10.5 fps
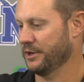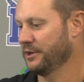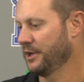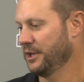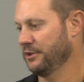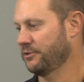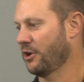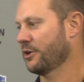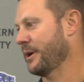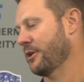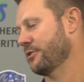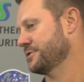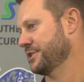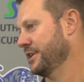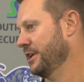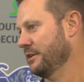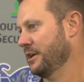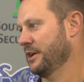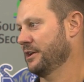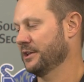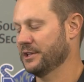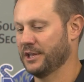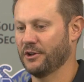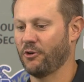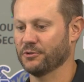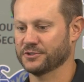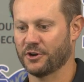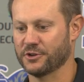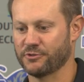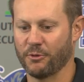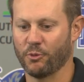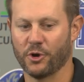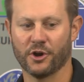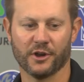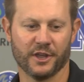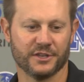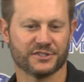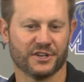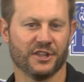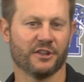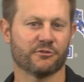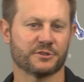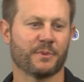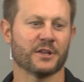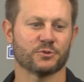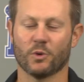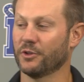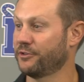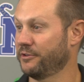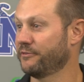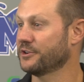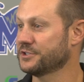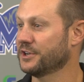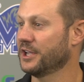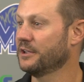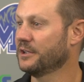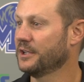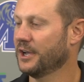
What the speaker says: And you talk about our city, and it all starts, right? We're a city that responds well to adversity.